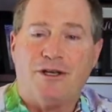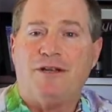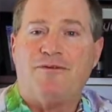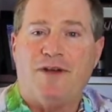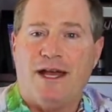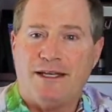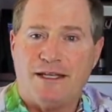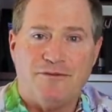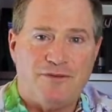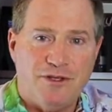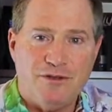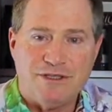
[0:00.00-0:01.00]
going to find
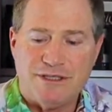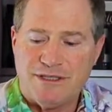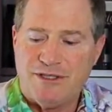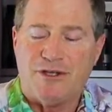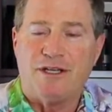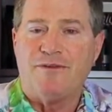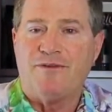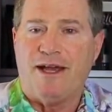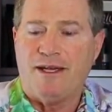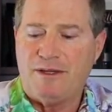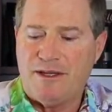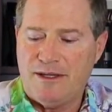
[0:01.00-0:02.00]
confusions, and you're going to
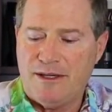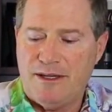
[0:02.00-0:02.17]
find